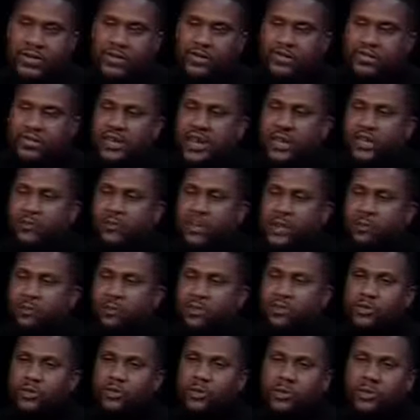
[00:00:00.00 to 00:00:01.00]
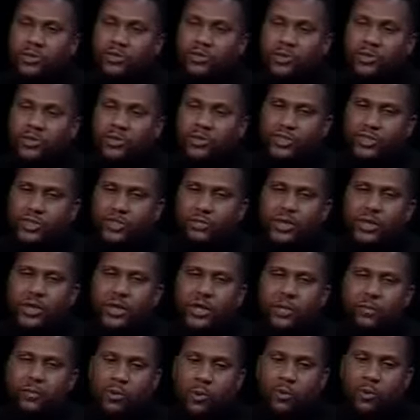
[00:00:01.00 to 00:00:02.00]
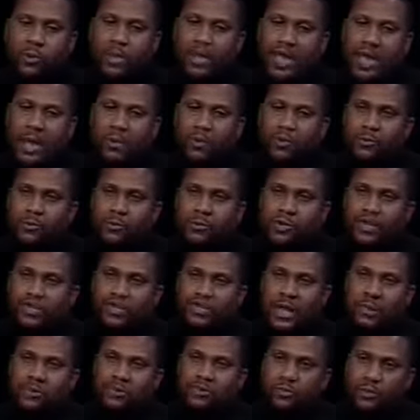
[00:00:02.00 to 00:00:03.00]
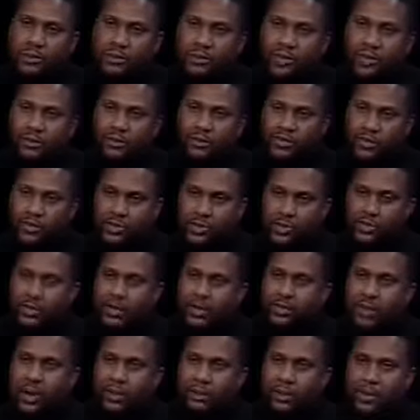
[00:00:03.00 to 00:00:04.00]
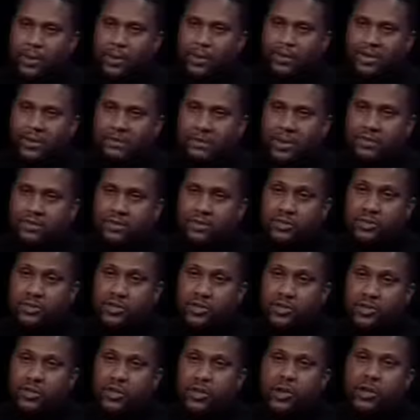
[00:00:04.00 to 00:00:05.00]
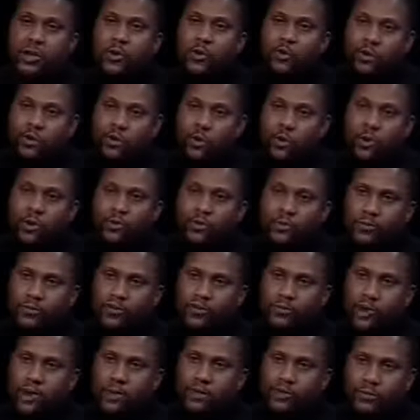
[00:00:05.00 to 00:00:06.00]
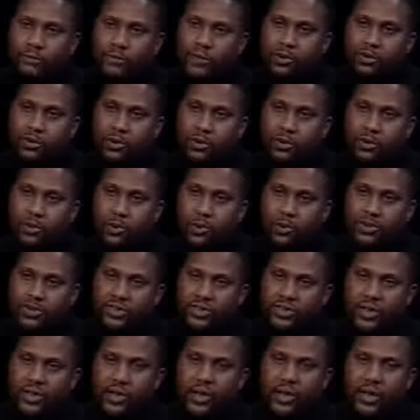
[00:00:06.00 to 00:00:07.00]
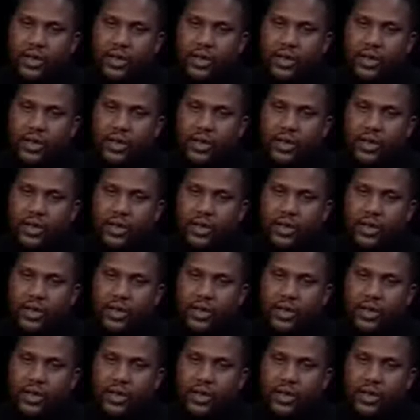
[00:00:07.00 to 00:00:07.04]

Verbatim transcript: I decided that I wanted to do an internship. What really happened was that was when I mentioned earlier, my parents in my senior year were going through this rather bitter divorce.